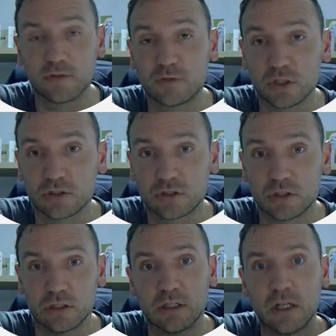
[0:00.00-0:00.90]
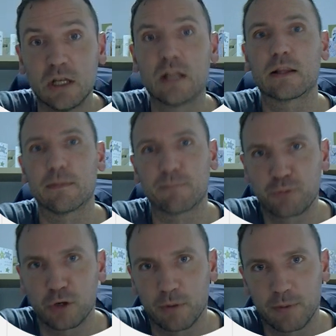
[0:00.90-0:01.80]
have just done the
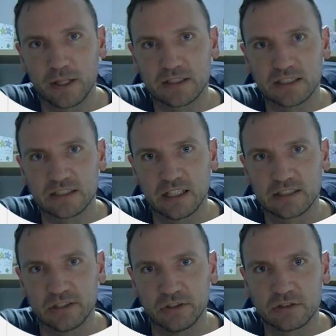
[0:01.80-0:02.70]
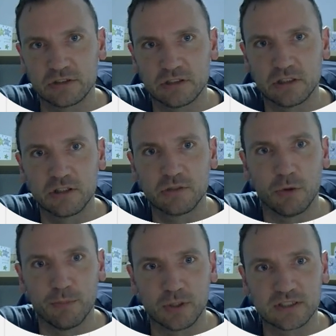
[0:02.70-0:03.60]
probability is less than
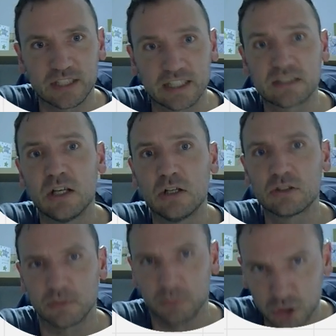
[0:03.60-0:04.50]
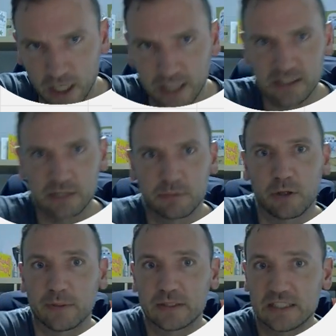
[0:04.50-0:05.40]
1.6, subtract the
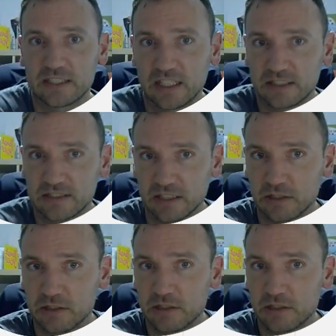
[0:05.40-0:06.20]
probability is less than